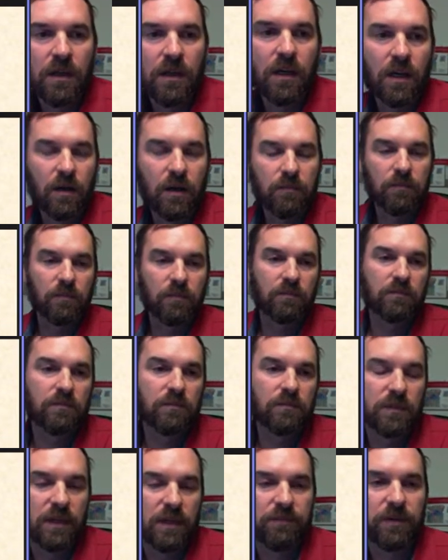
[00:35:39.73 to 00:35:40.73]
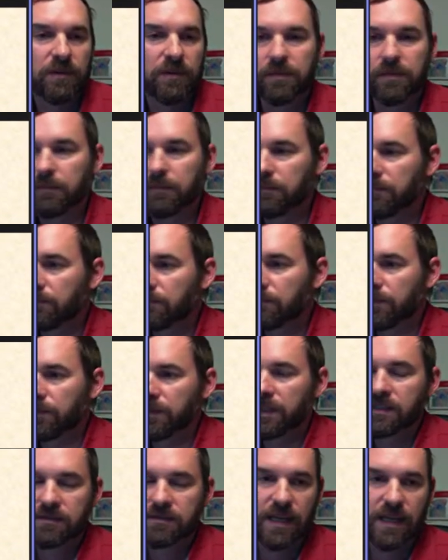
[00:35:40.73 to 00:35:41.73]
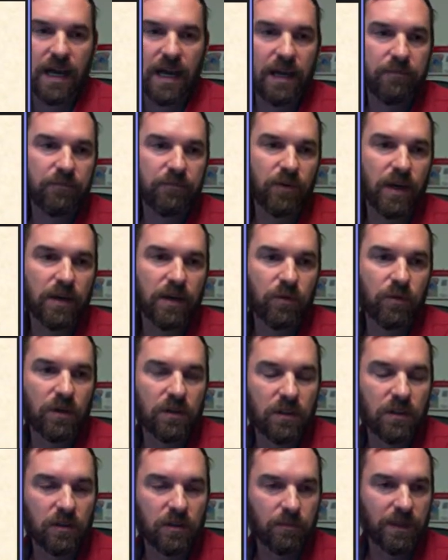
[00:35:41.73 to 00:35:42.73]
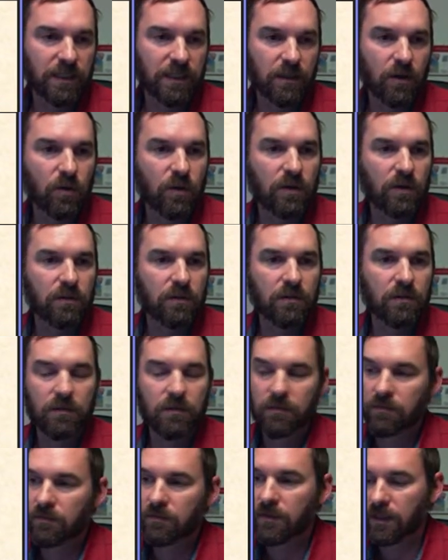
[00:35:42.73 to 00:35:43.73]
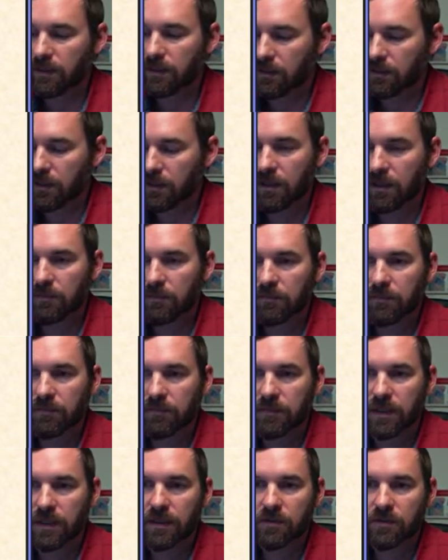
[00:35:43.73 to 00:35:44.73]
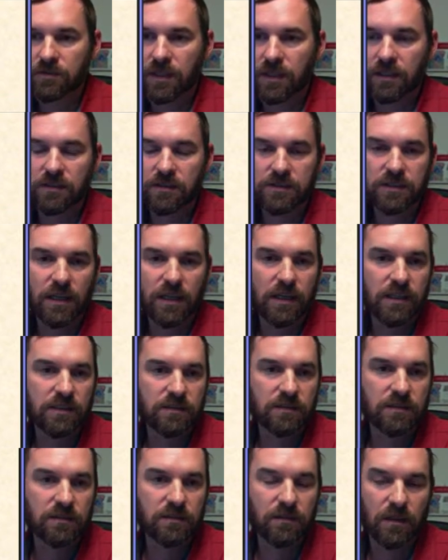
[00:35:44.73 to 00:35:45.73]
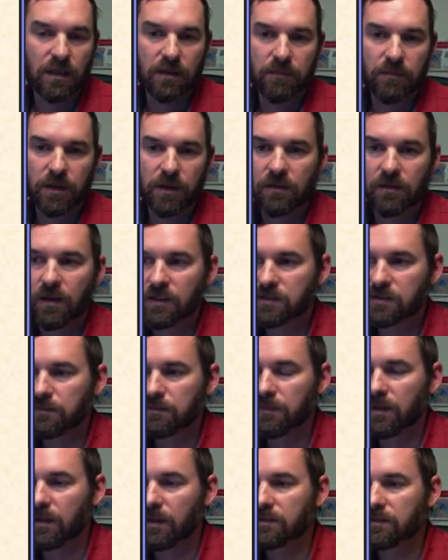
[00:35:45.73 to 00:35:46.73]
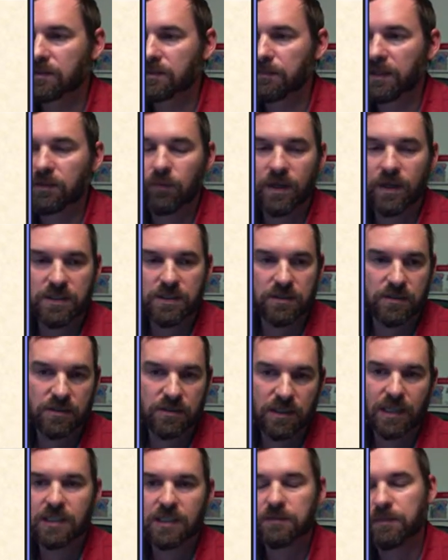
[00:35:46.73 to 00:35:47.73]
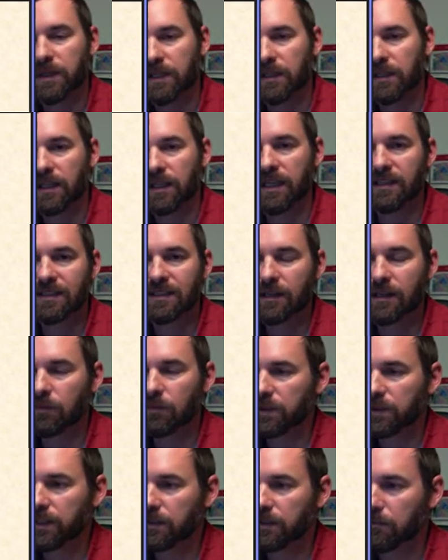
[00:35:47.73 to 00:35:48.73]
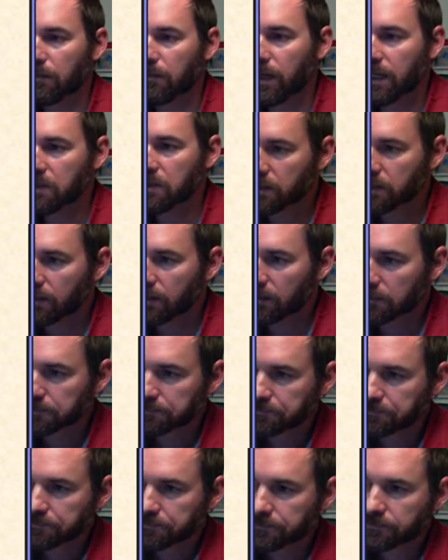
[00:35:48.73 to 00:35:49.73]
um, definitely from for this time frame, we're a little bit lower than uh, than those other studies um, across some other Western states, but again, kind of within range there.